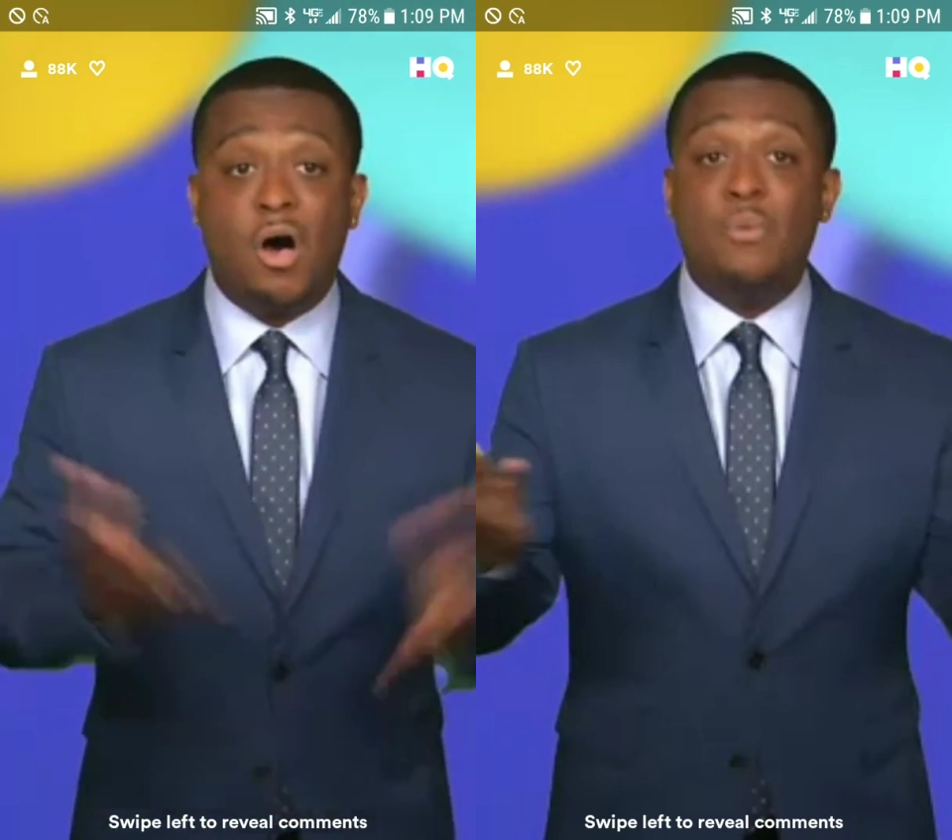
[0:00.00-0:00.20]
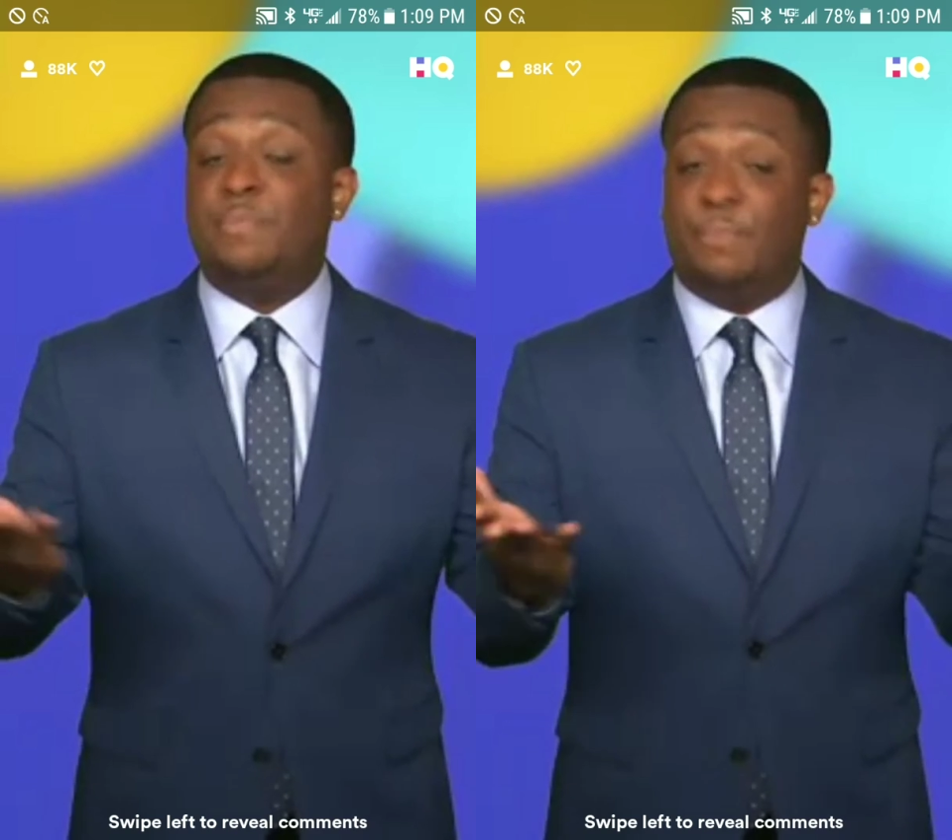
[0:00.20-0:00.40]

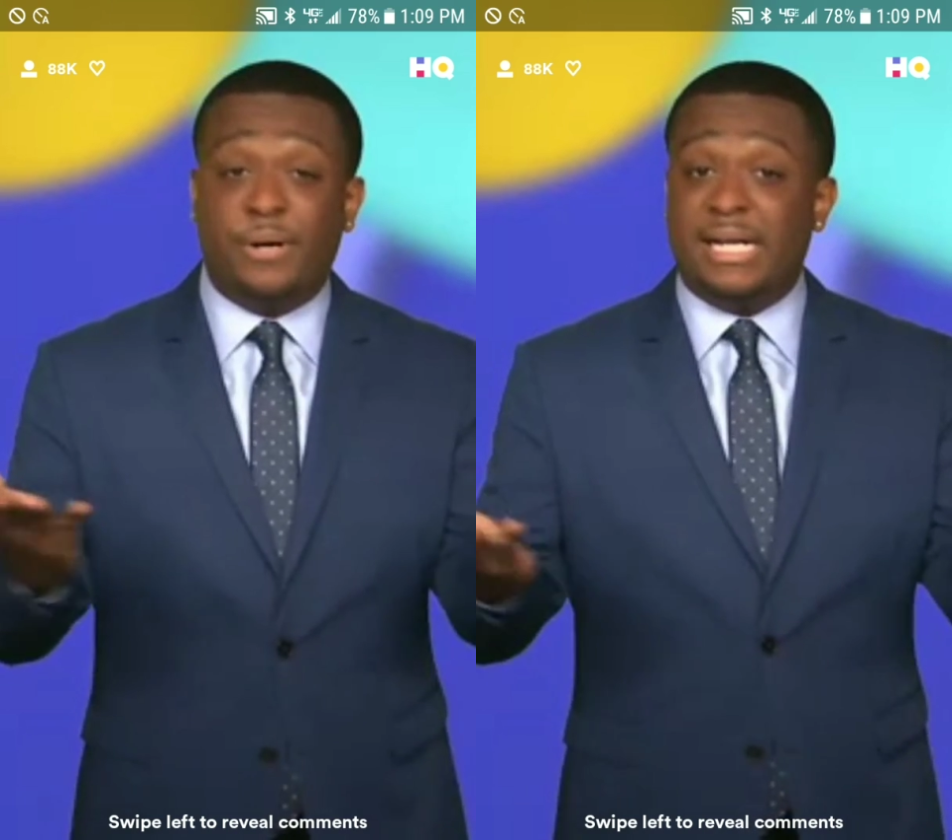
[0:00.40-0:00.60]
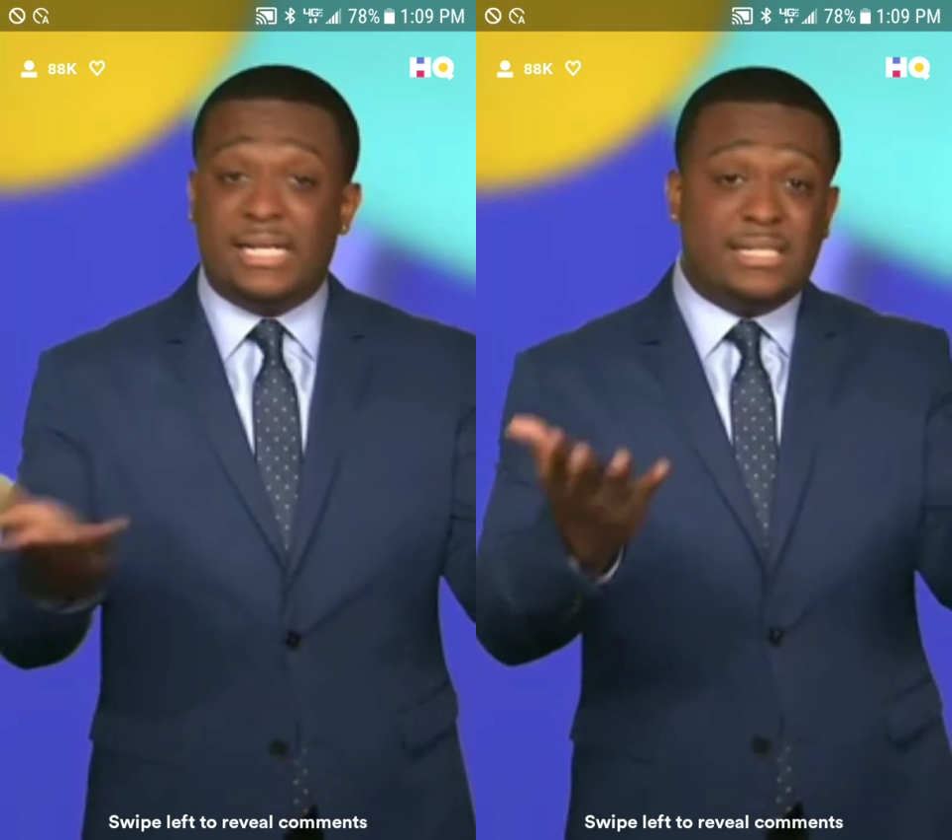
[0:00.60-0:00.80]
all with
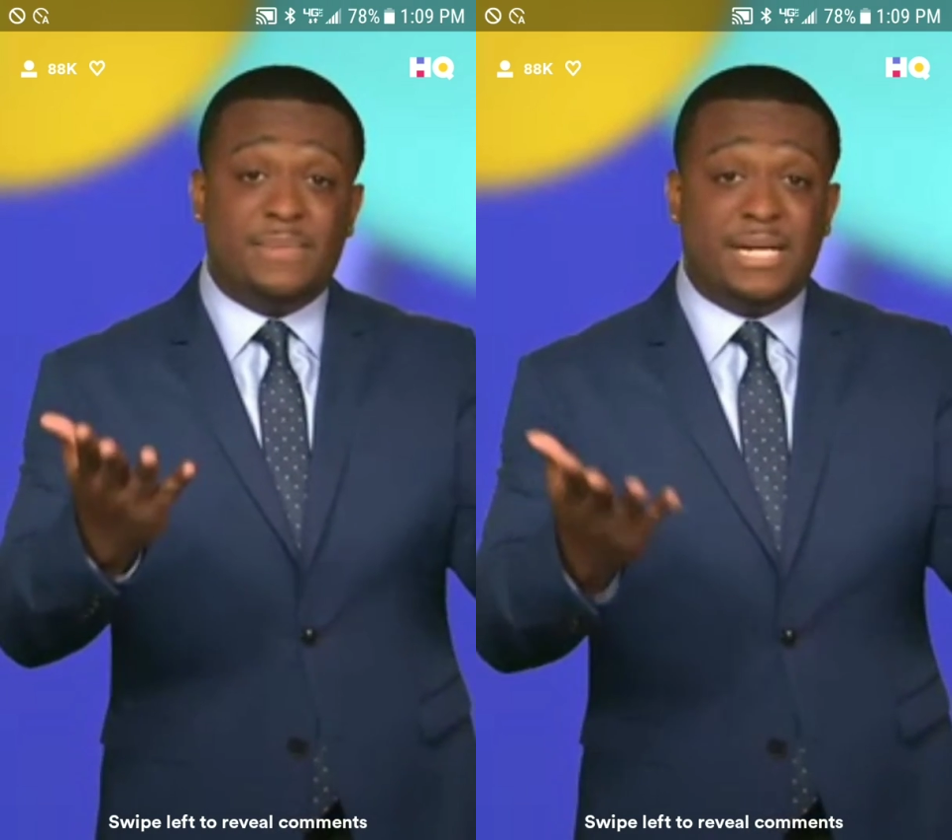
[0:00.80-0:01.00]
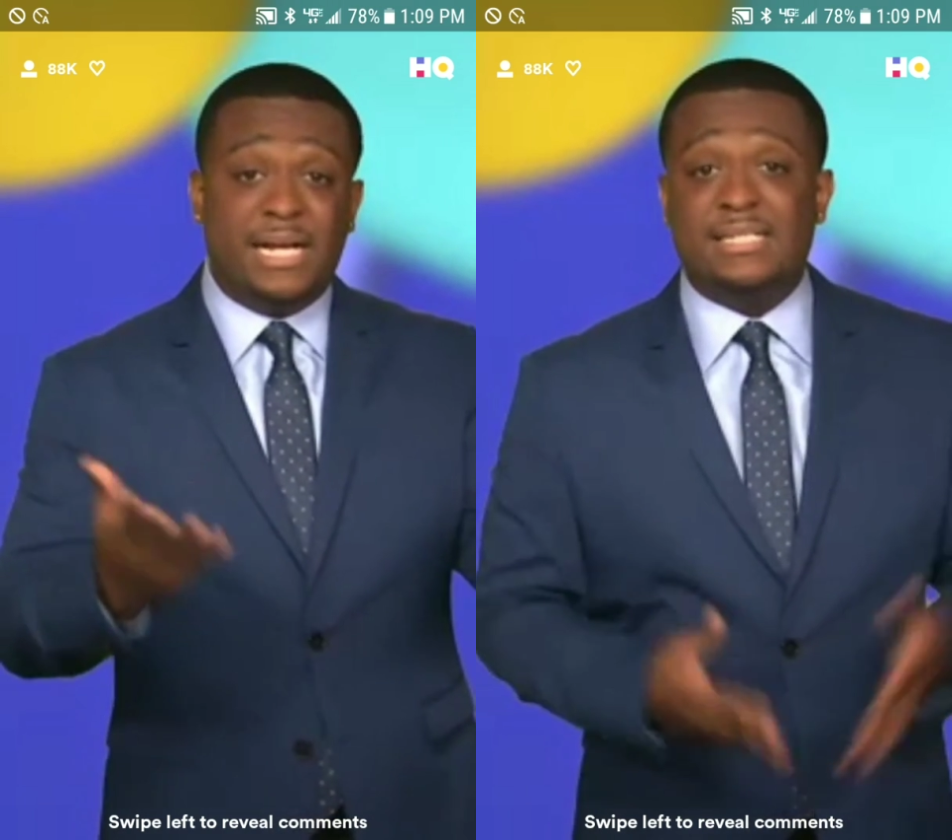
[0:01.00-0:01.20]
pretty
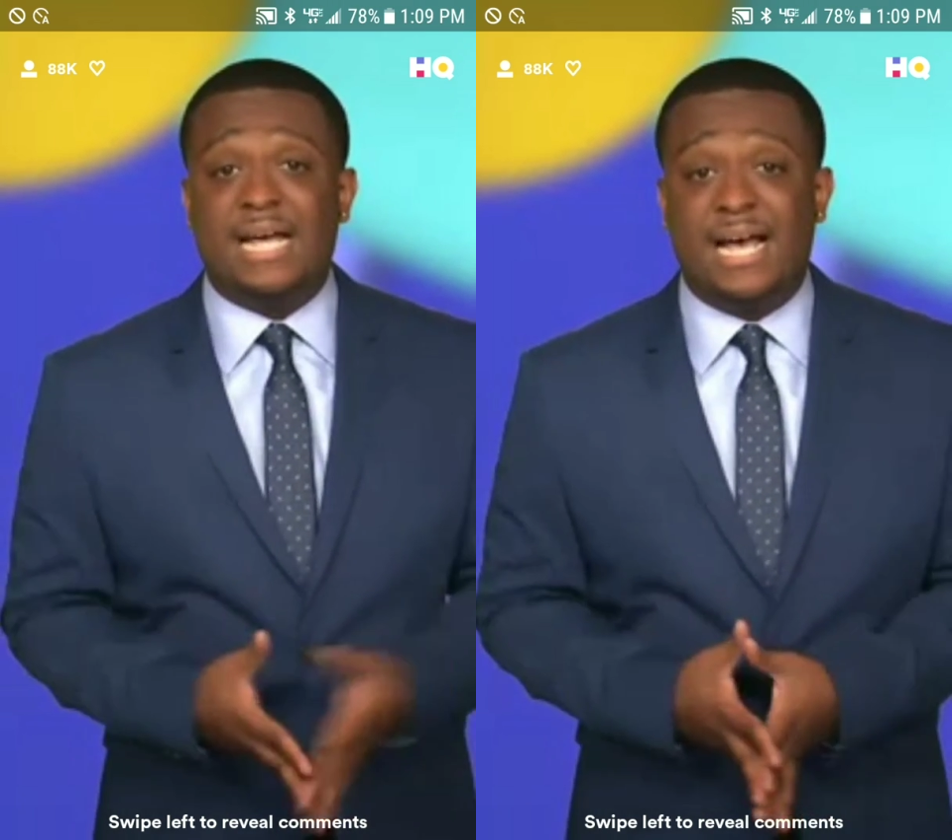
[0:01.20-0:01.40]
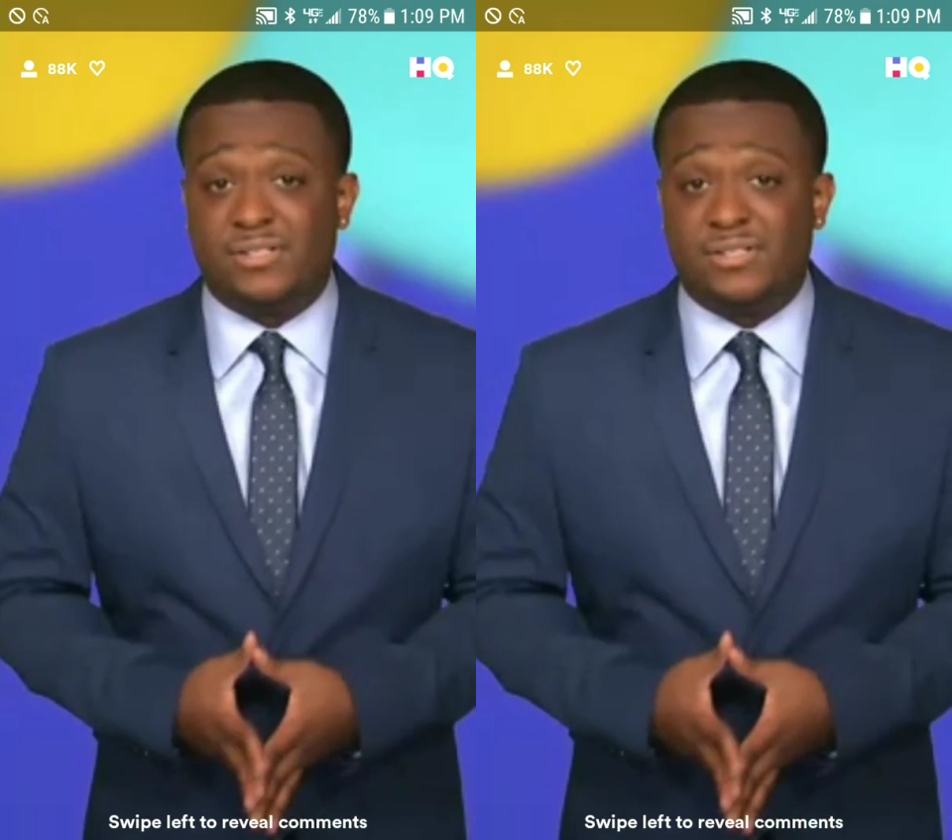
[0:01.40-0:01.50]
intimidating